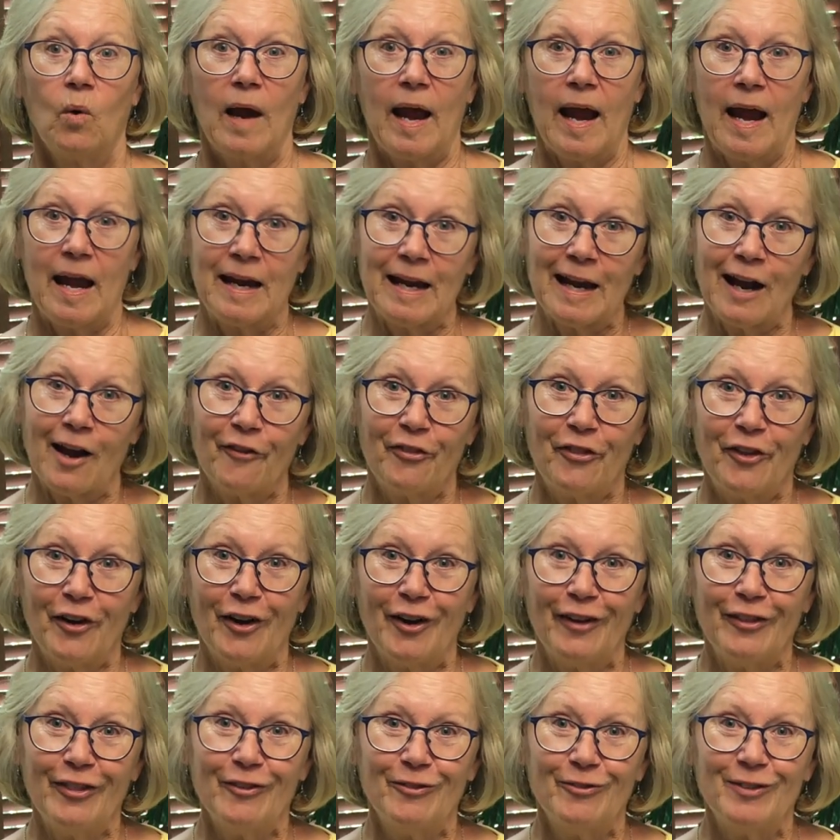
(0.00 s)
hang out
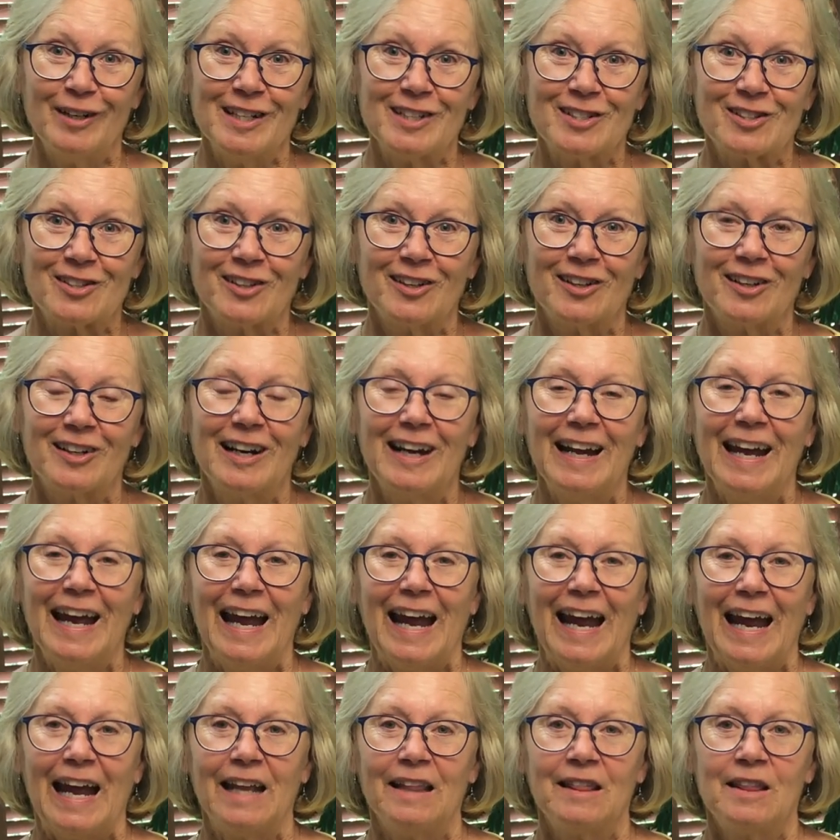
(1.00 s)
there in the winter,
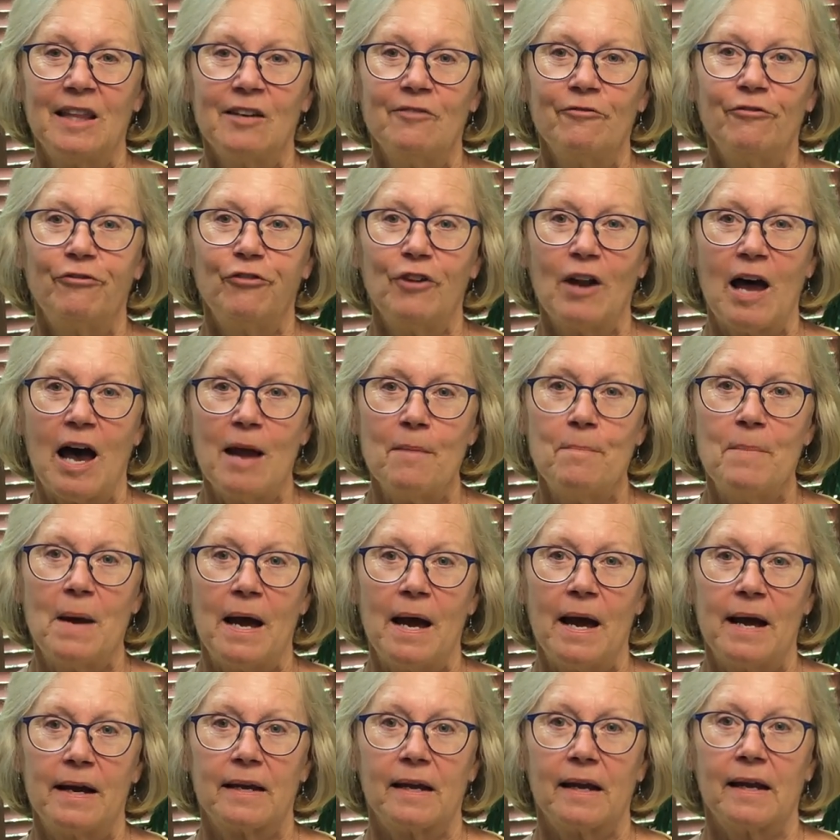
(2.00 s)
and then fly
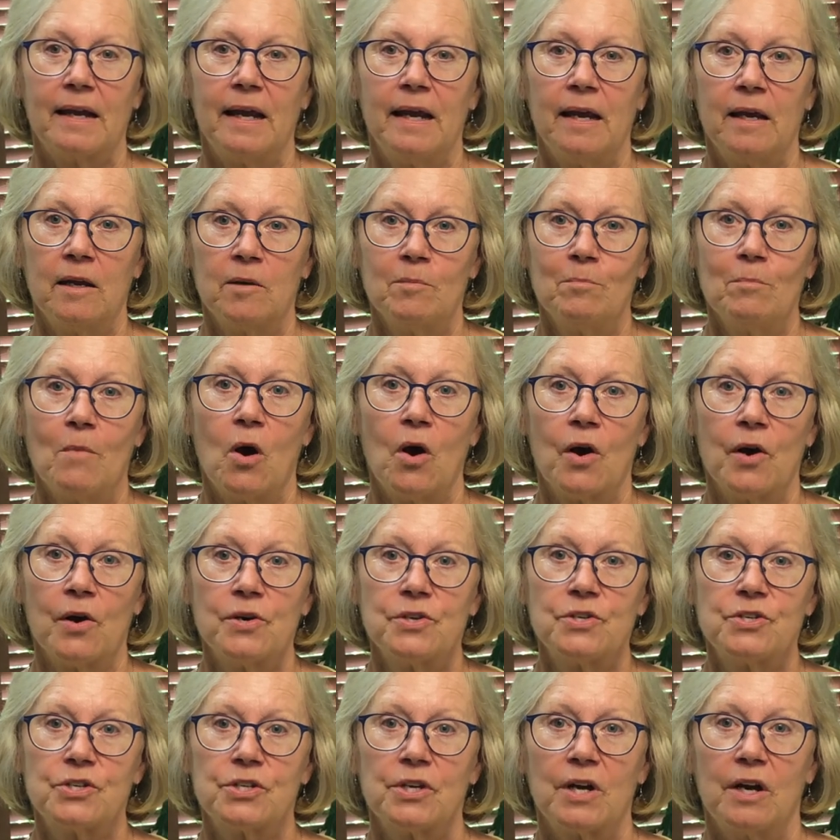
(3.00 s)
back in
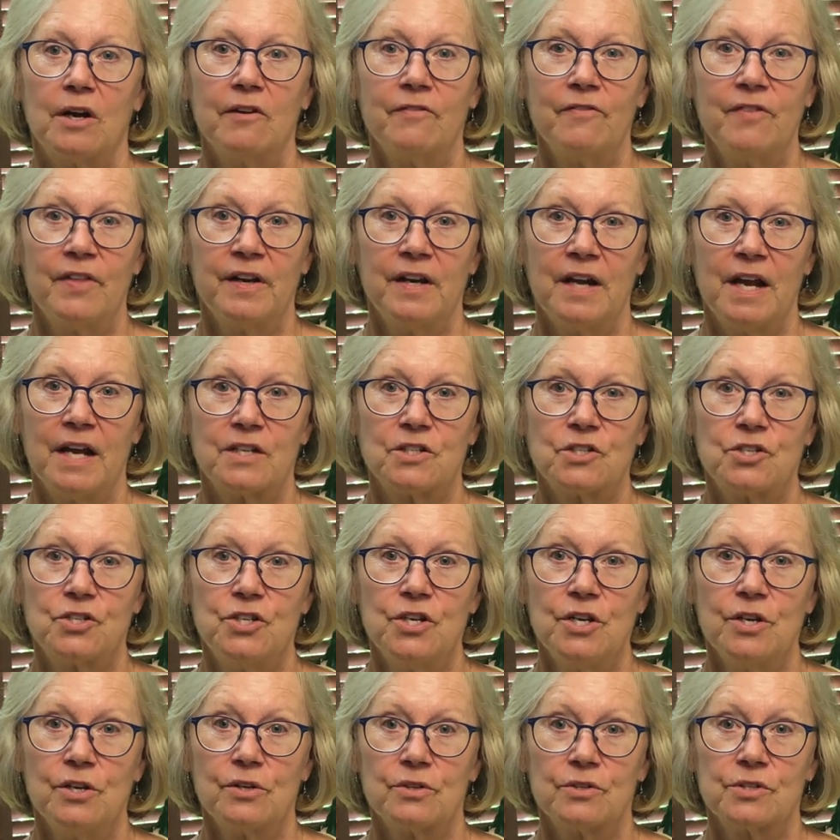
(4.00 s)
March of the next
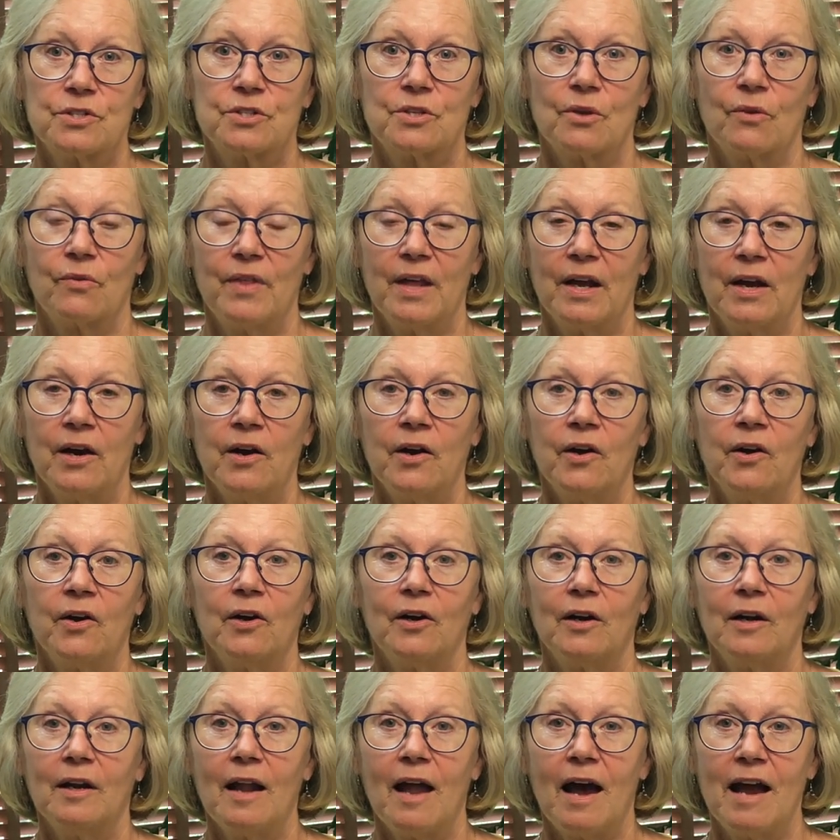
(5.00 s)
year. So their
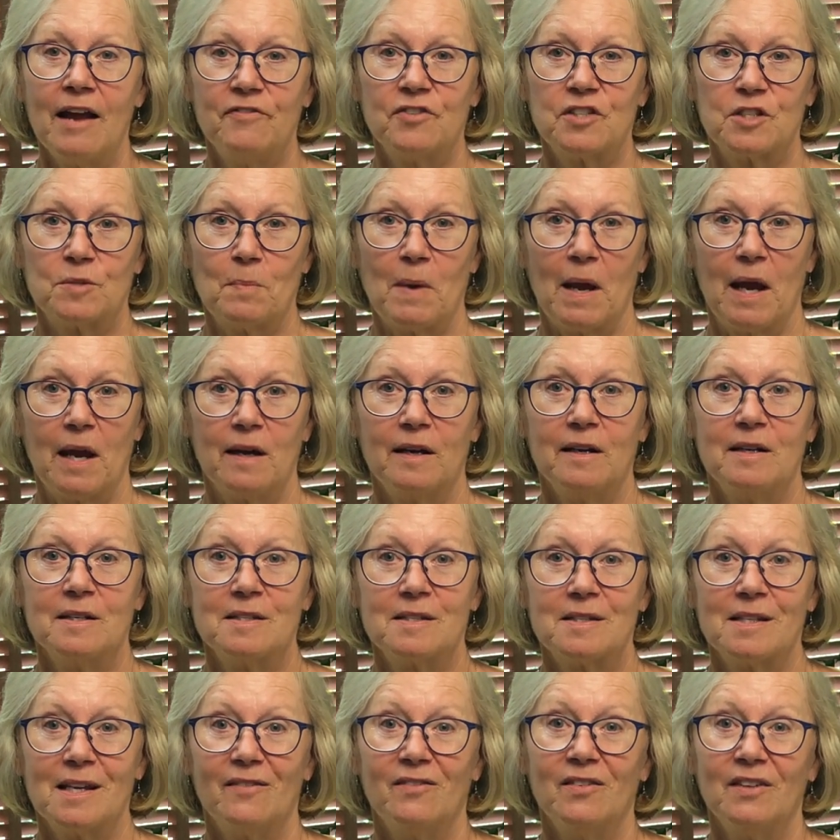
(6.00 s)
lifespan is
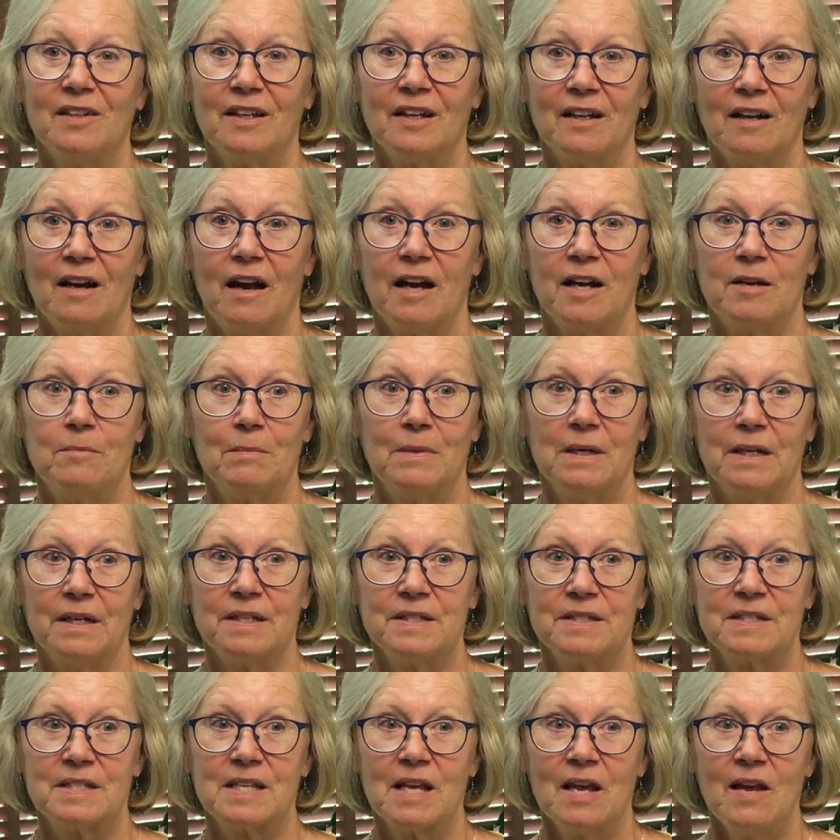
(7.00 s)
7 to 9
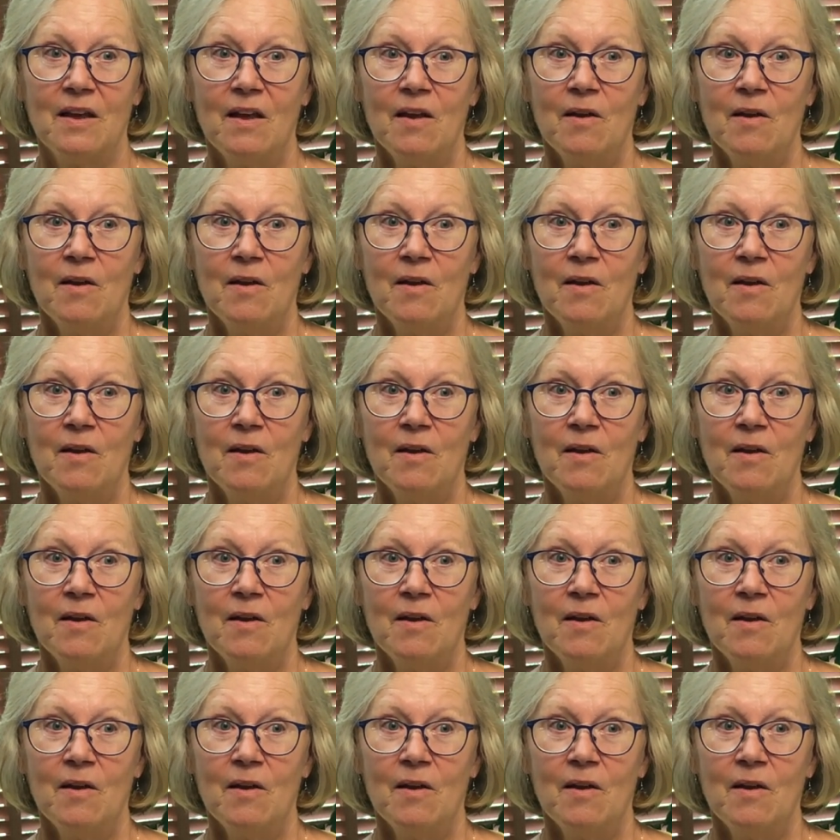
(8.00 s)
months.